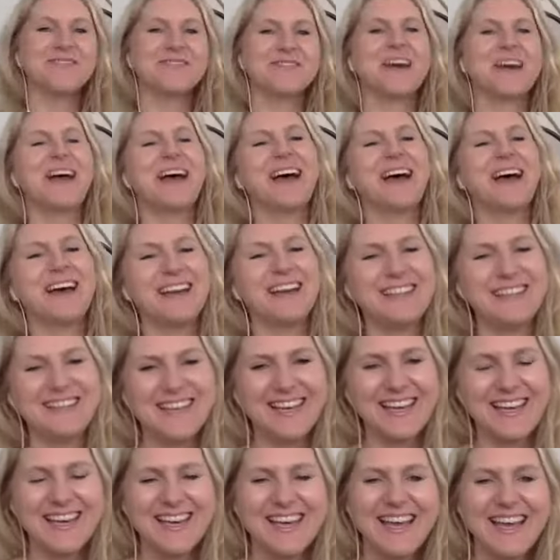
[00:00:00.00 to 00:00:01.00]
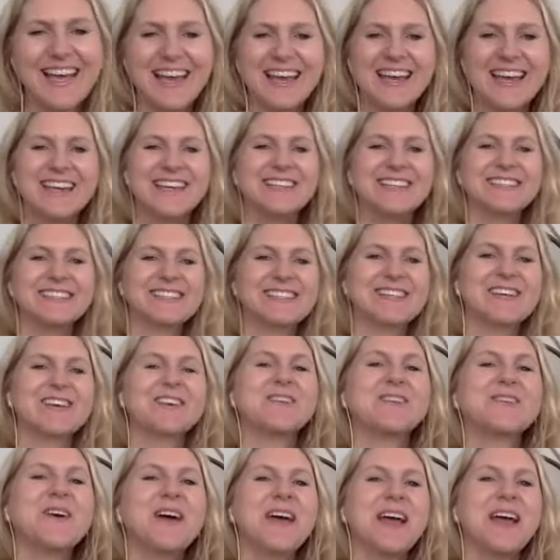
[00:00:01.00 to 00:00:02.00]
that.
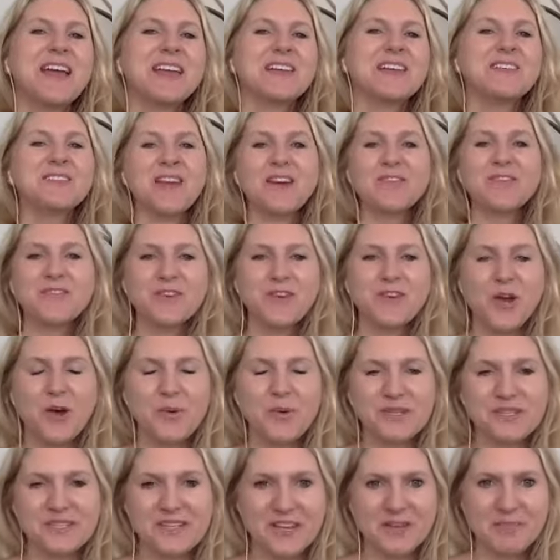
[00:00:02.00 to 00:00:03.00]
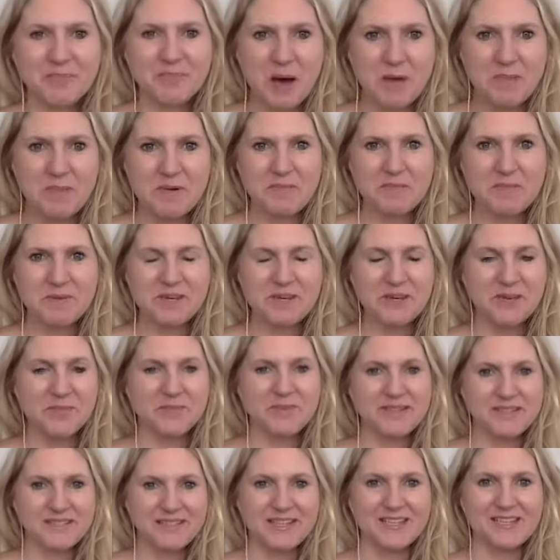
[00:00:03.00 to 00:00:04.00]
So you never know what's going to pop up in your
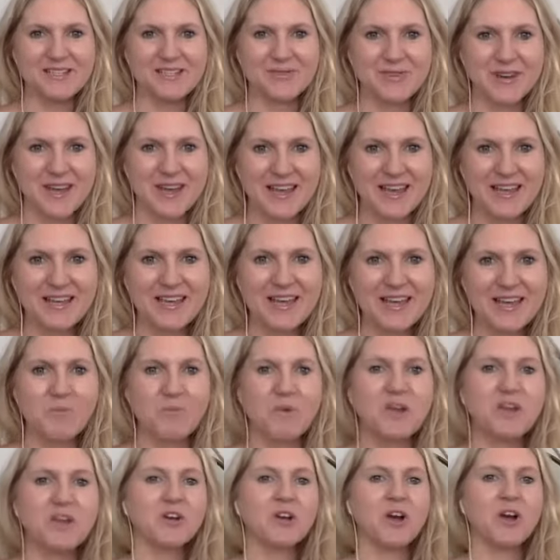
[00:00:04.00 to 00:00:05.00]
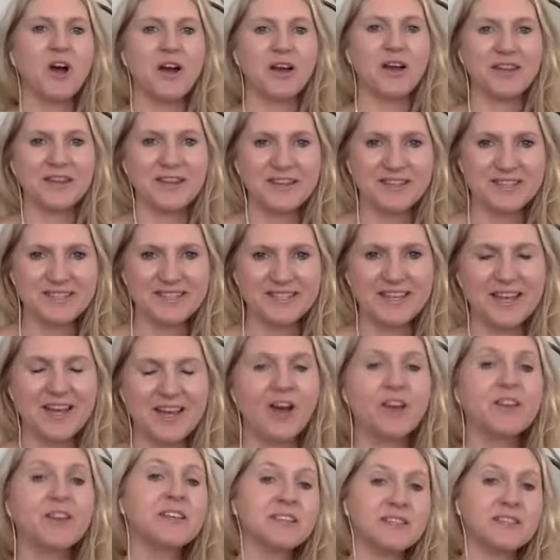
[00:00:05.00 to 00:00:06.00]
business, right? And what your audience
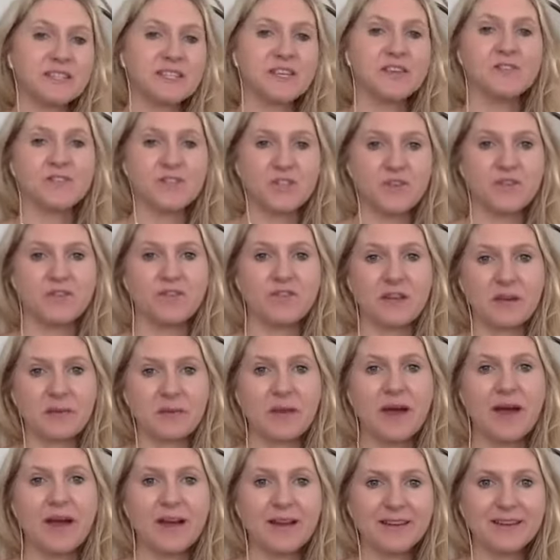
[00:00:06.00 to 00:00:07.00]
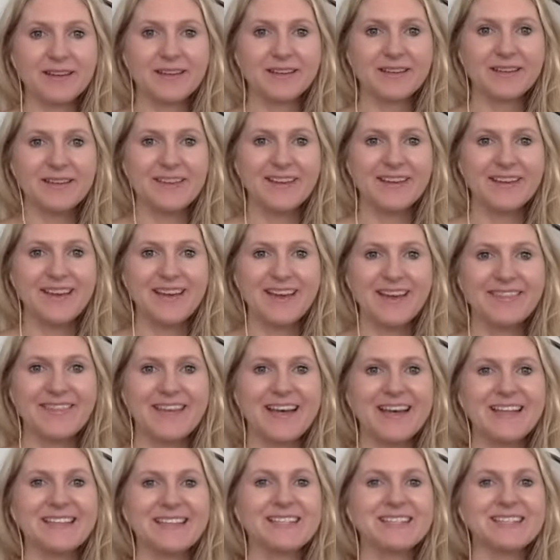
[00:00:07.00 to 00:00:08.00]
audience gives you feedback. And
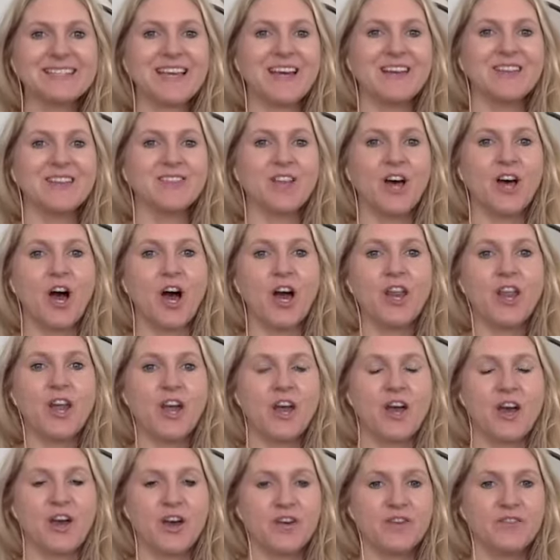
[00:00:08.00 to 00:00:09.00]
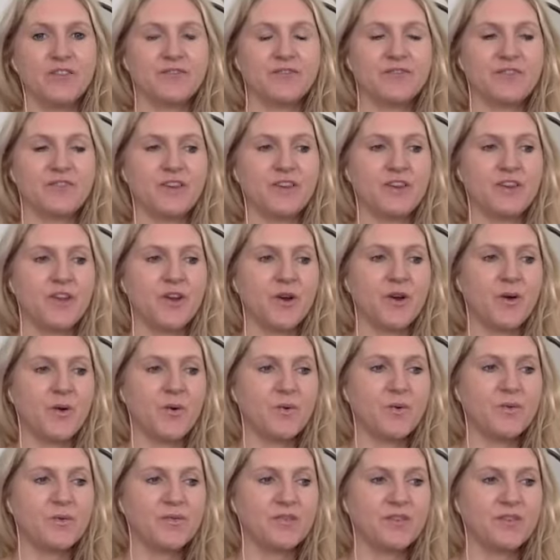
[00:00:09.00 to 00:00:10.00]
that's a lot of, you
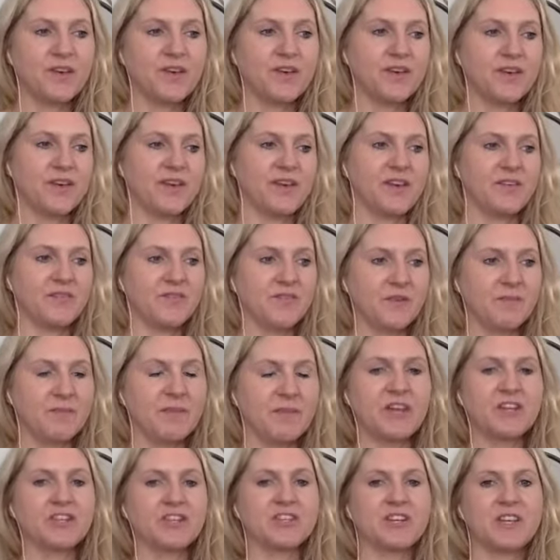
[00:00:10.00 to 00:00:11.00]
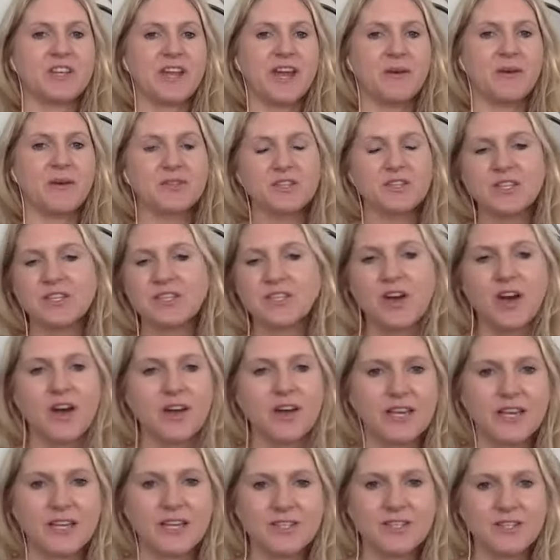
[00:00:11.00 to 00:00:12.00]
know, the information. I was just
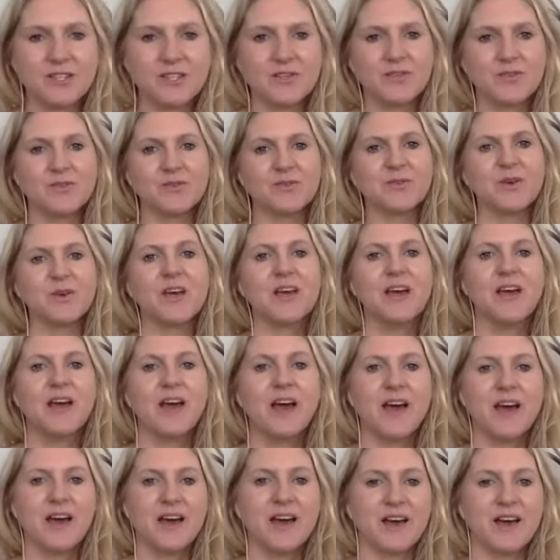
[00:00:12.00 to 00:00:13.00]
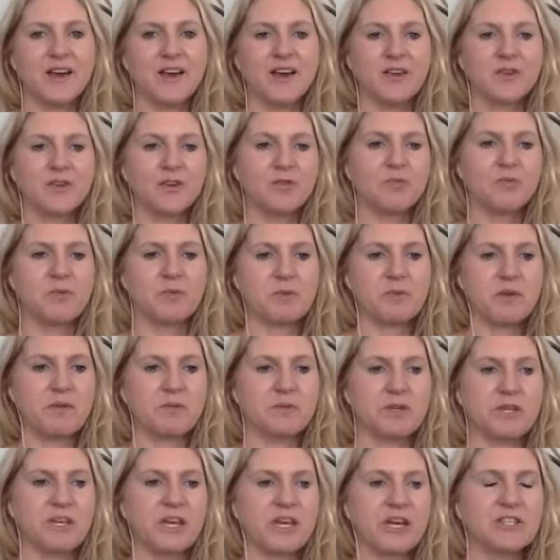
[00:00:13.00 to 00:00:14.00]
talking to uh, a group of
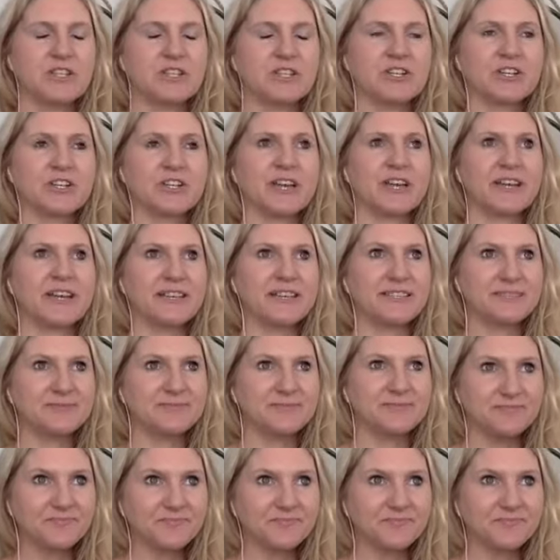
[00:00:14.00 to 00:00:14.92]
people yesterday, and